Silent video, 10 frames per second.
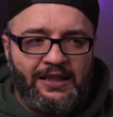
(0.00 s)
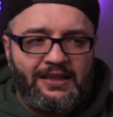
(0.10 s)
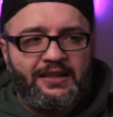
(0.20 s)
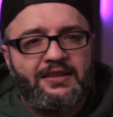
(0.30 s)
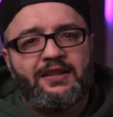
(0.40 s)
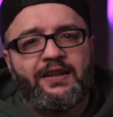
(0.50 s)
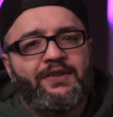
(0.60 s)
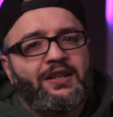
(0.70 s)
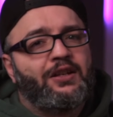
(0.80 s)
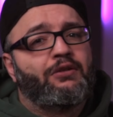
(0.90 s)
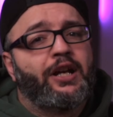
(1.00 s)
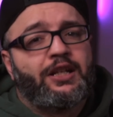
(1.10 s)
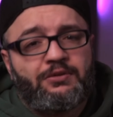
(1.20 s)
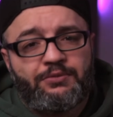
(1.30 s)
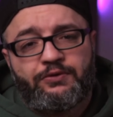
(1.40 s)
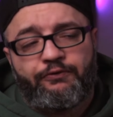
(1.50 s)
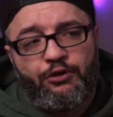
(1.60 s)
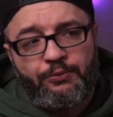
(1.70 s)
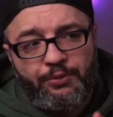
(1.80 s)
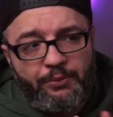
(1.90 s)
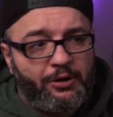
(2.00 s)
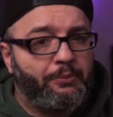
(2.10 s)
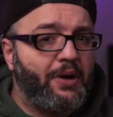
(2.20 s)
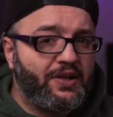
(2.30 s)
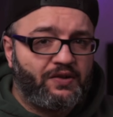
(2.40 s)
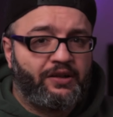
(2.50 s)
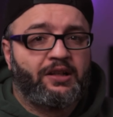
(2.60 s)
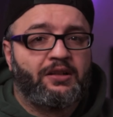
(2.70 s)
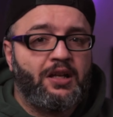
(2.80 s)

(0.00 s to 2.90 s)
it is leaving no headroom for proper mastering.